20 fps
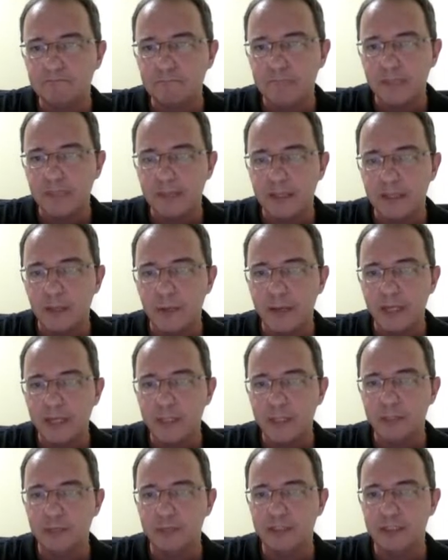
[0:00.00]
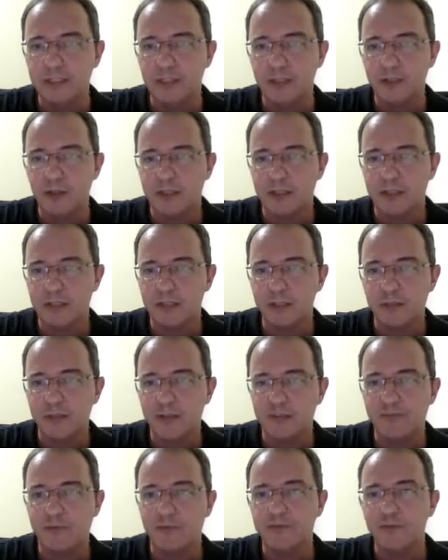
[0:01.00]
ratio, the disorder
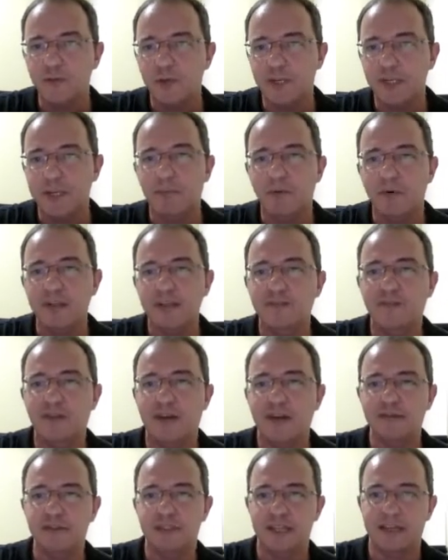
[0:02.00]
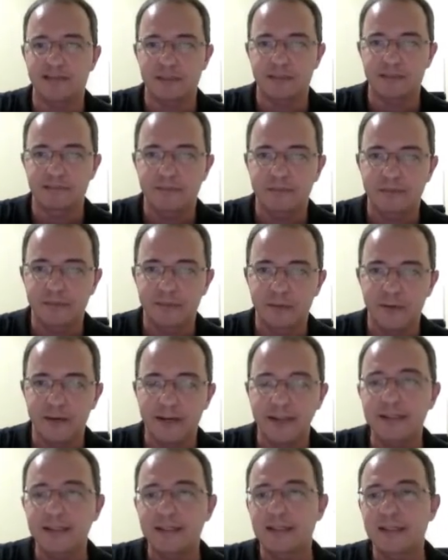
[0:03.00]
strength of 3.57,
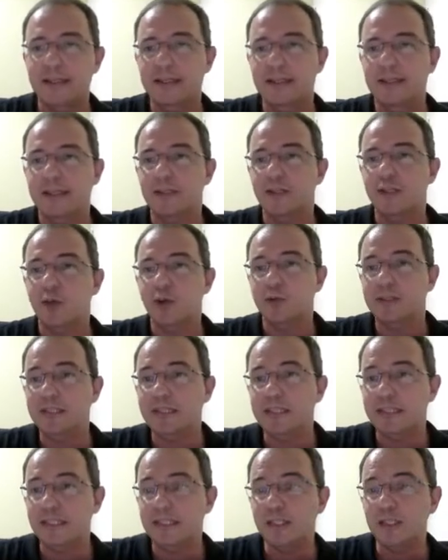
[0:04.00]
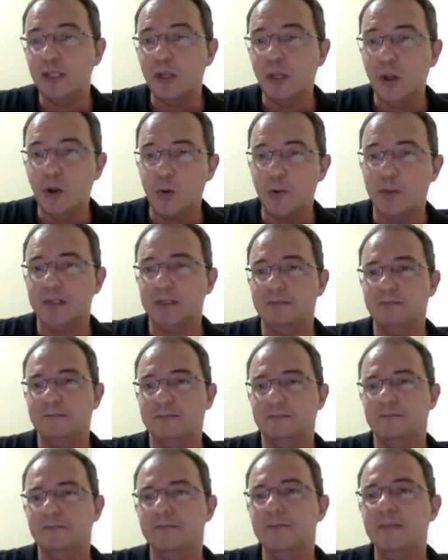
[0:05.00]
right? So this is lower
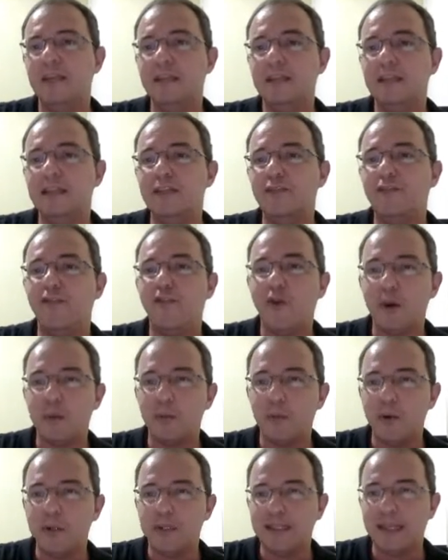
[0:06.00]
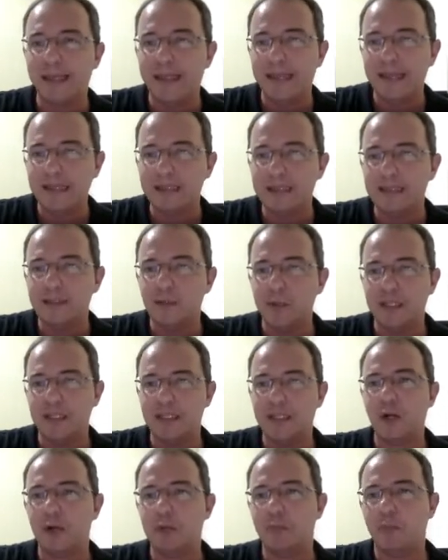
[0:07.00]
than the 4.8
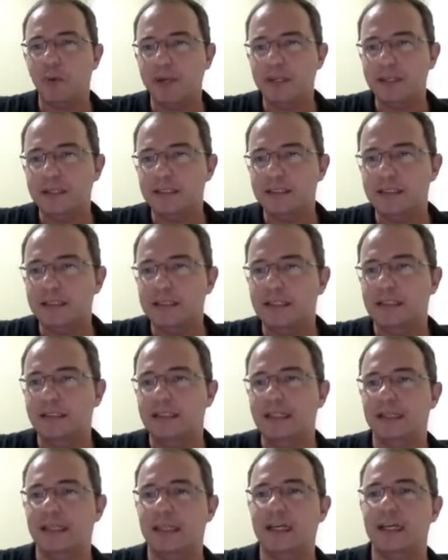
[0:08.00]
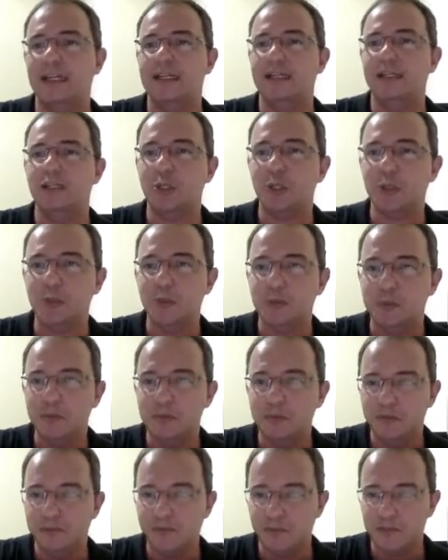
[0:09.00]
critical point that I
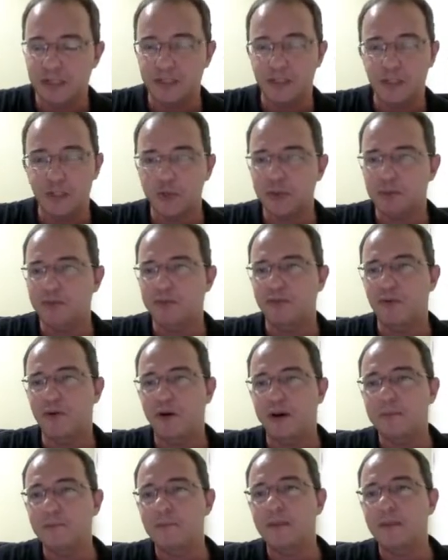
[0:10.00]
showed before,